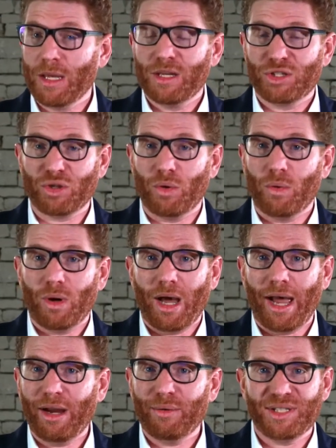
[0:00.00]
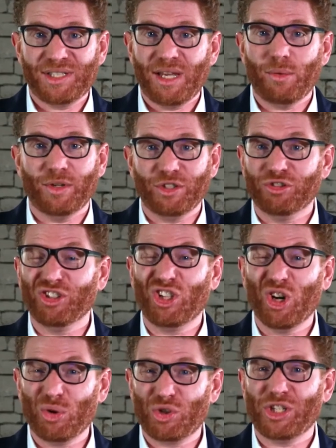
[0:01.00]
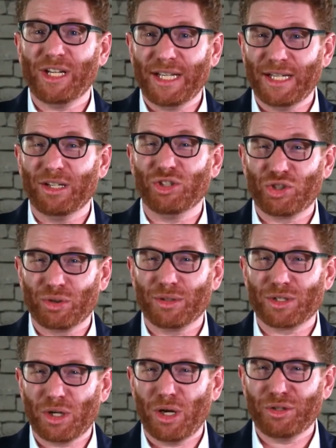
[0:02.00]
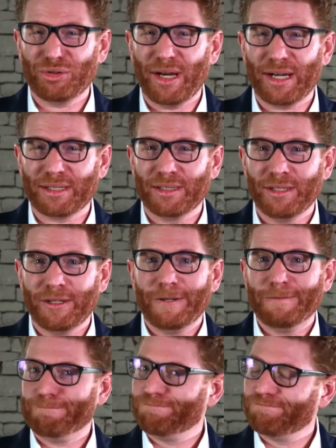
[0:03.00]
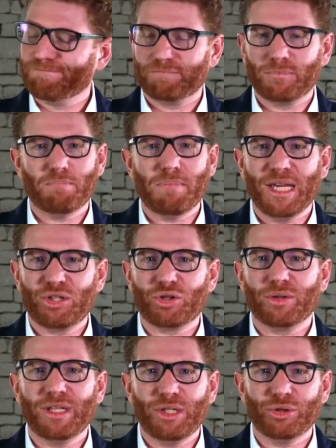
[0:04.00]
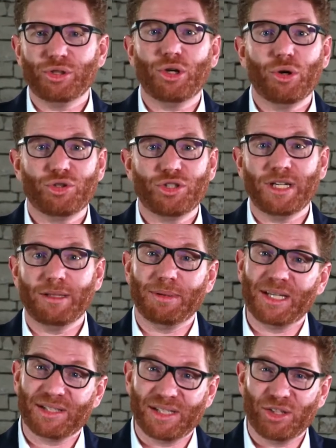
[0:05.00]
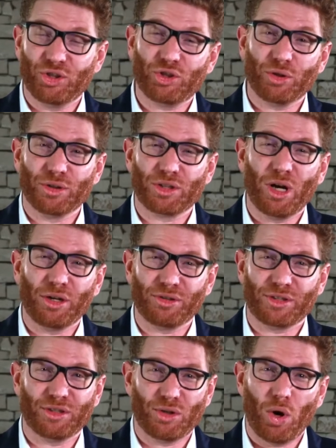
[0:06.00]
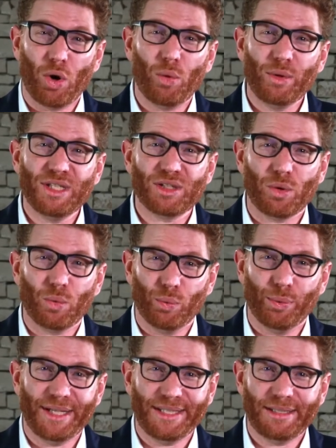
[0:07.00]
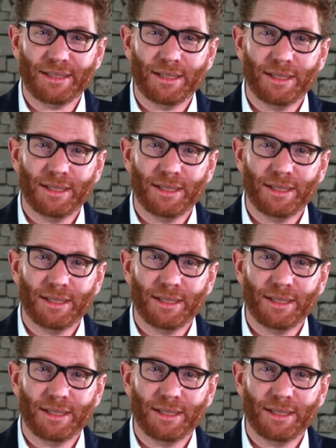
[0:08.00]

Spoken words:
So I always say, when you're negotiating an insurance contract, make sure that you're negotiating, because an insurance contract is always written